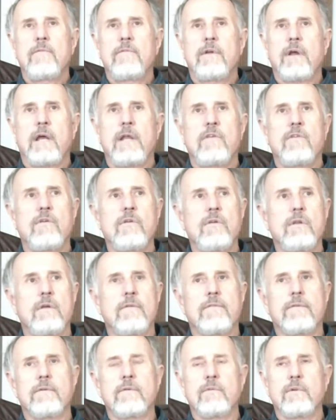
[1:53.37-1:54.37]
I've tried 2
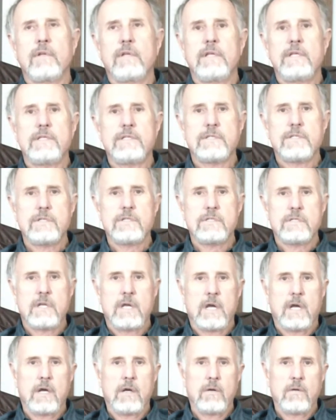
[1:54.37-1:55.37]
different
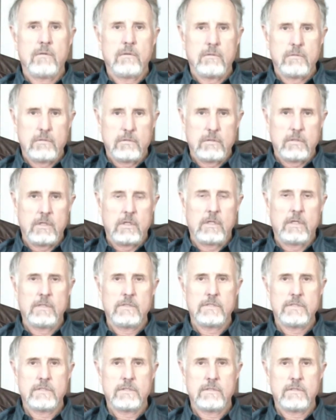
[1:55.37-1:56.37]
releases now,
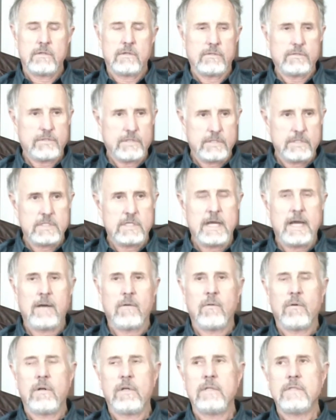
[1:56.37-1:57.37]
since
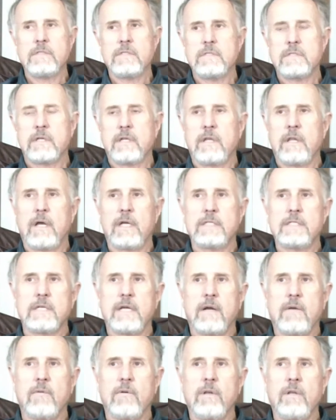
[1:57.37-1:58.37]
I lost
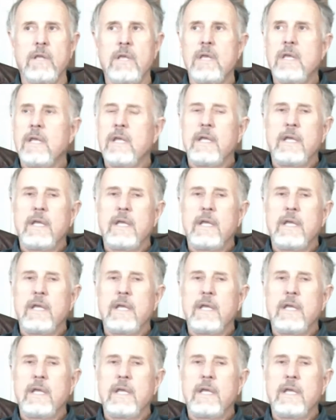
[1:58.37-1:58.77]
that one.